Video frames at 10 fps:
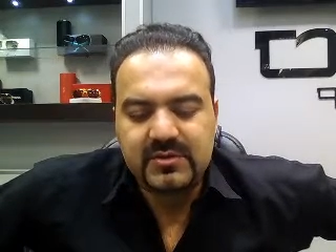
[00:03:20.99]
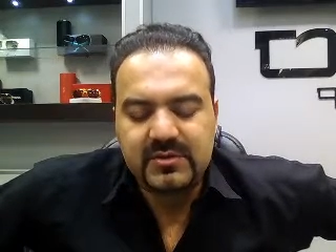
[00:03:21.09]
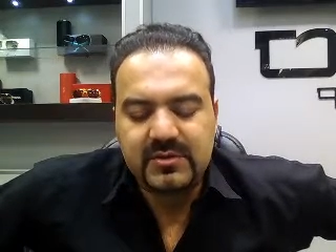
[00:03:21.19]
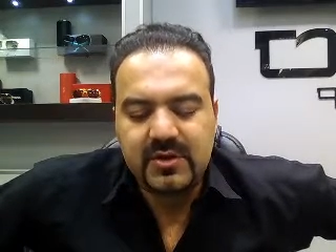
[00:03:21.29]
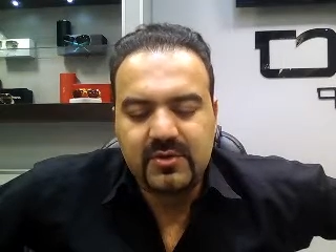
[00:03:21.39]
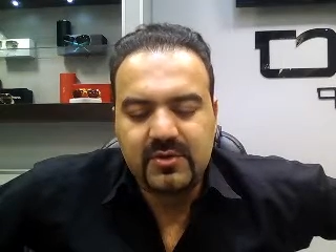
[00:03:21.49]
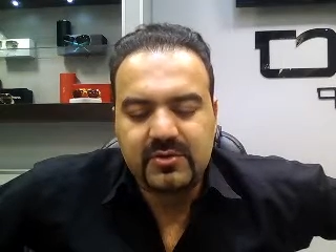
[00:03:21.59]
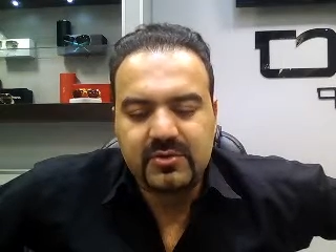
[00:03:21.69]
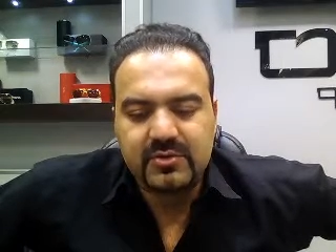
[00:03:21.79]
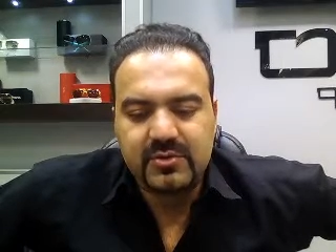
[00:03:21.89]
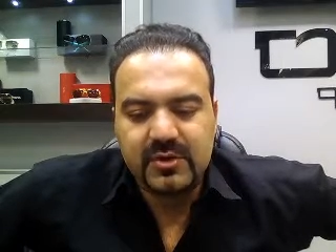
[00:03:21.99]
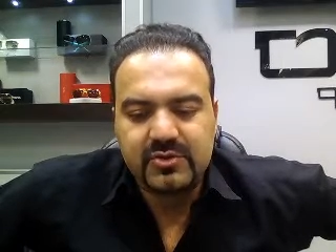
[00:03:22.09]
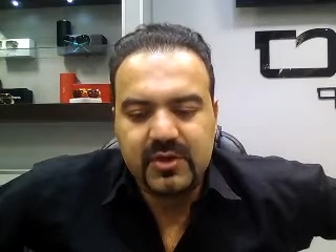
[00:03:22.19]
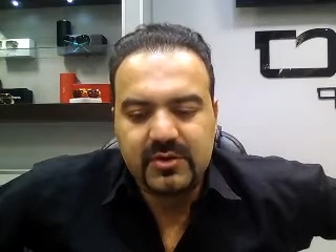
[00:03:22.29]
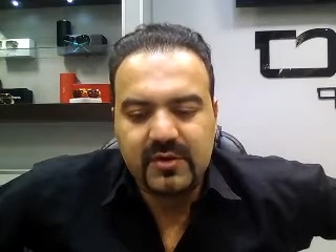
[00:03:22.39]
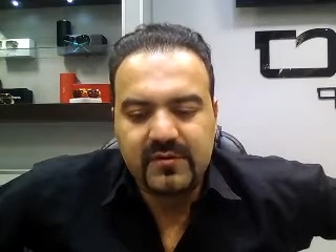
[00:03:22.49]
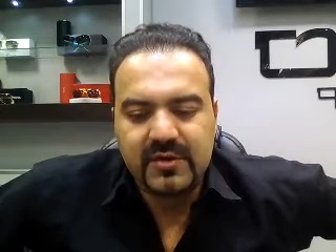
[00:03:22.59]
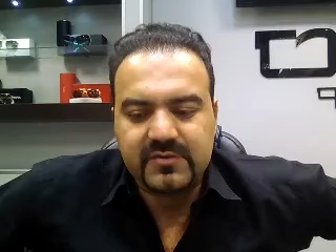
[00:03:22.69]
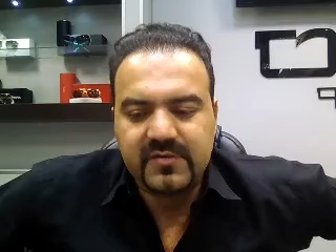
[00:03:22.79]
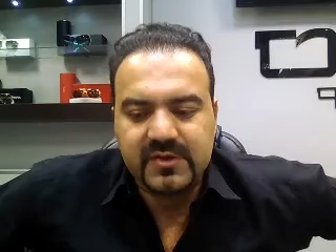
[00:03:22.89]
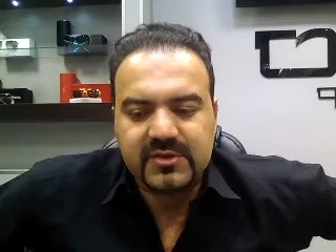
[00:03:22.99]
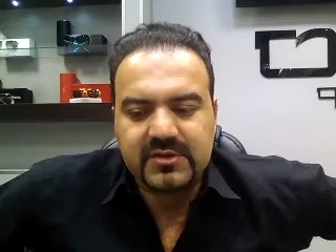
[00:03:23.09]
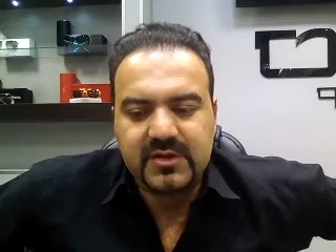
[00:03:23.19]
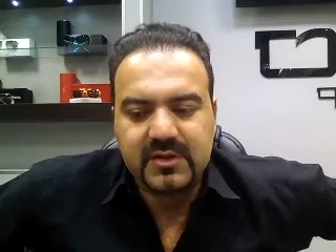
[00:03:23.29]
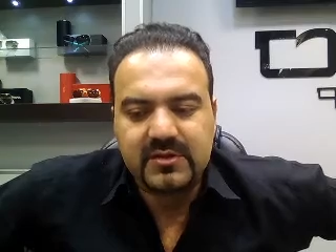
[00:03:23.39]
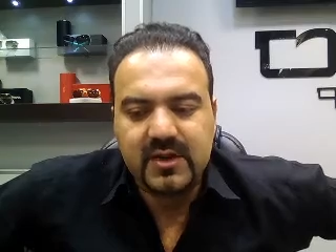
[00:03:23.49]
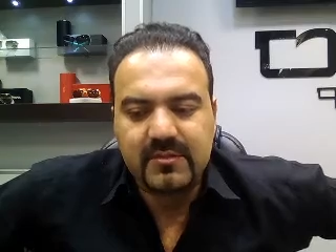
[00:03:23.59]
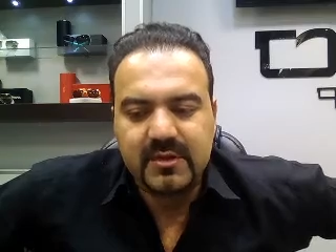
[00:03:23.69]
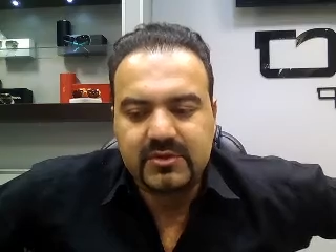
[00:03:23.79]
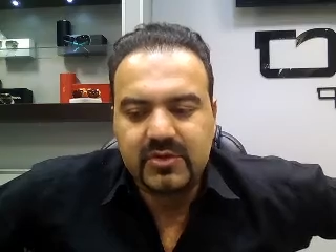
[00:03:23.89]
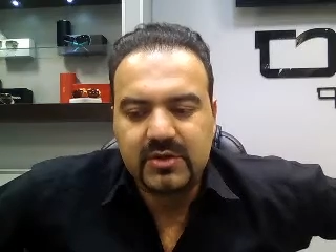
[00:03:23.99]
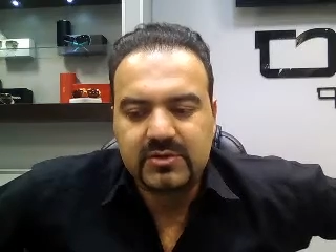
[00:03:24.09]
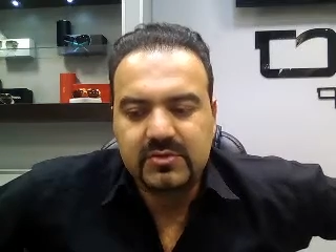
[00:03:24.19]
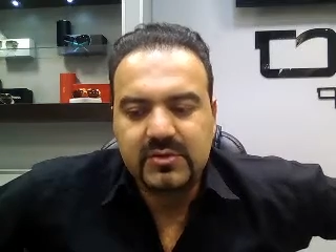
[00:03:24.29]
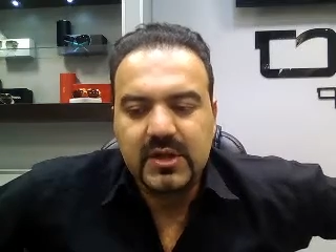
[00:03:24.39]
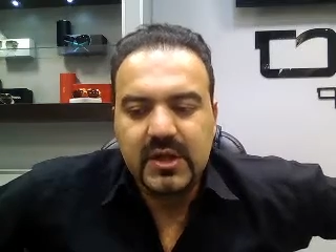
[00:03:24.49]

They're going to try to avenge vengeance on them and try to